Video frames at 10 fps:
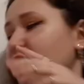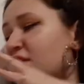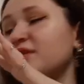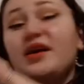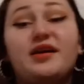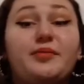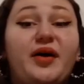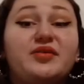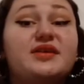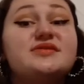good thing
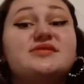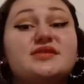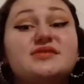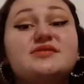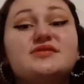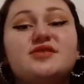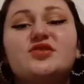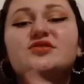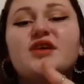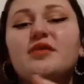about this is
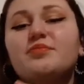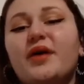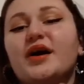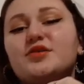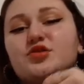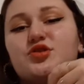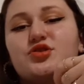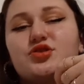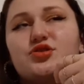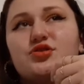there's not
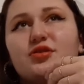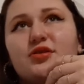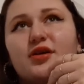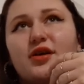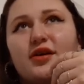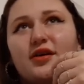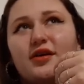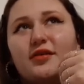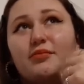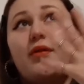much
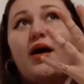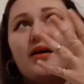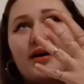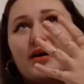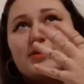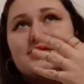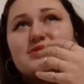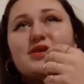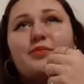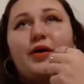
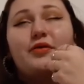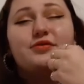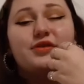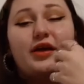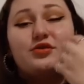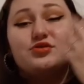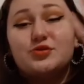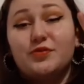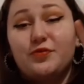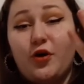mangas about, like,
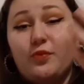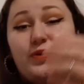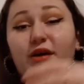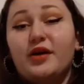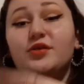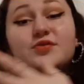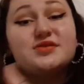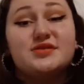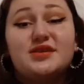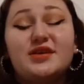germophobia and
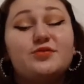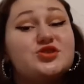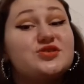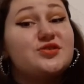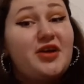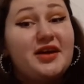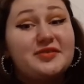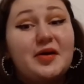OCD, which is great.